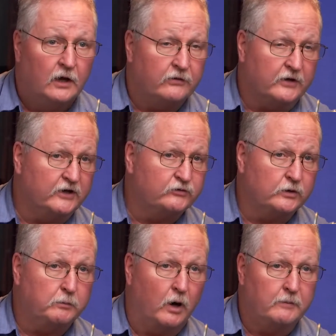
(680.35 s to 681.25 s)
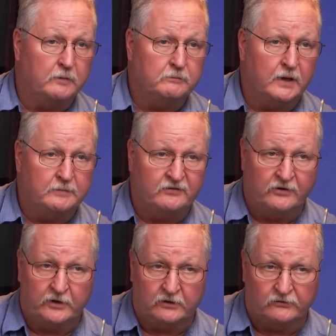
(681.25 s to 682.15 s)
The history department may be
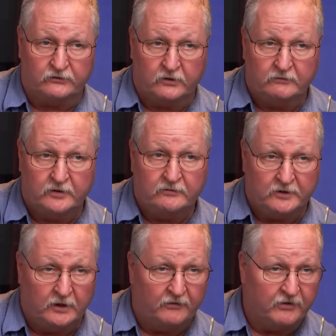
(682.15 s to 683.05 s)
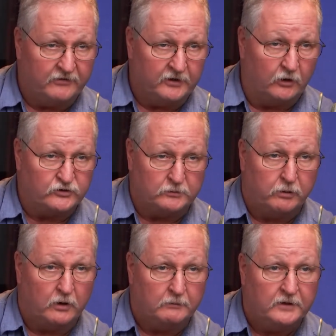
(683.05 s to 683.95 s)
very conservative and not the theology
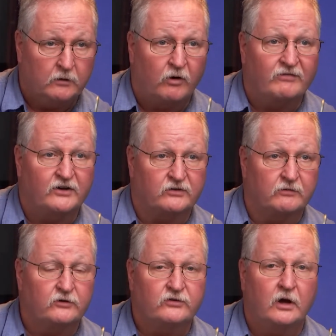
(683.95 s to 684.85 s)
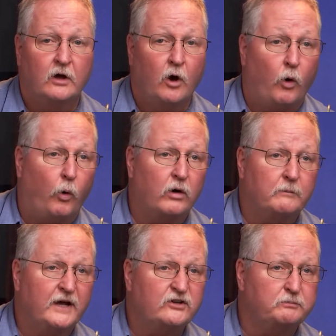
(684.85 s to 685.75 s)
department, or vice versa. Or it
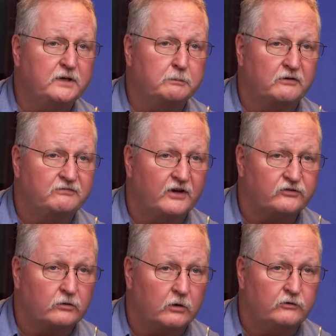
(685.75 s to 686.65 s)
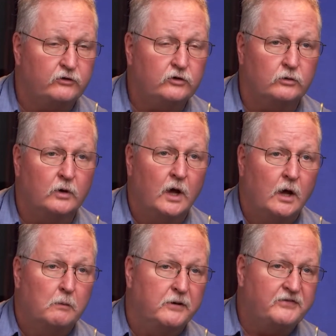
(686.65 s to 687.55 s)
may just be a professor or two.
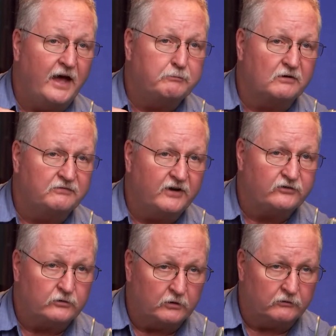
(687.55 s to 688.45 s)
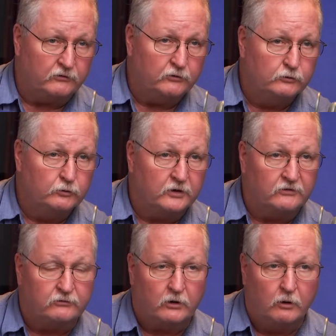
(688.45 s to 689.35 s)
But that professor or two can
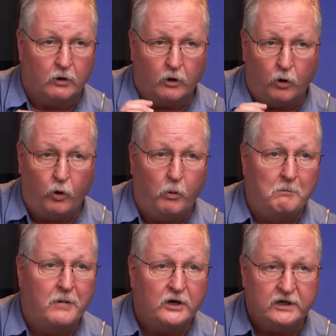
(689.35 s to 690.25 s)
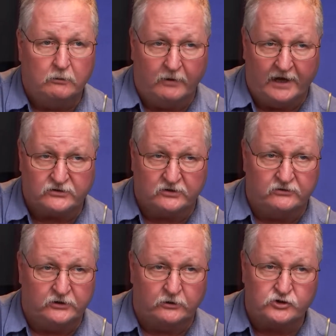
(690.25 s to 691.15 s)
throw a whole monkey wrench
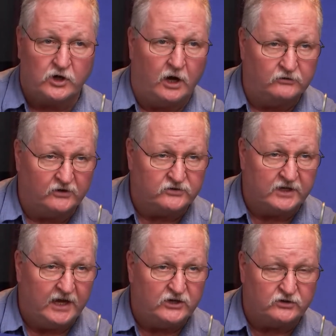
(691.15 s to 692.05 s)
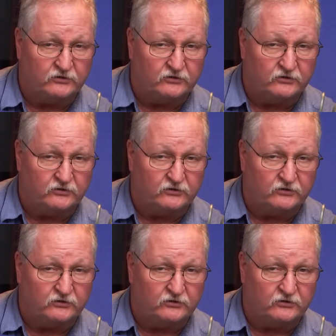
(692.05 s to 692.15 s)
into your child's education.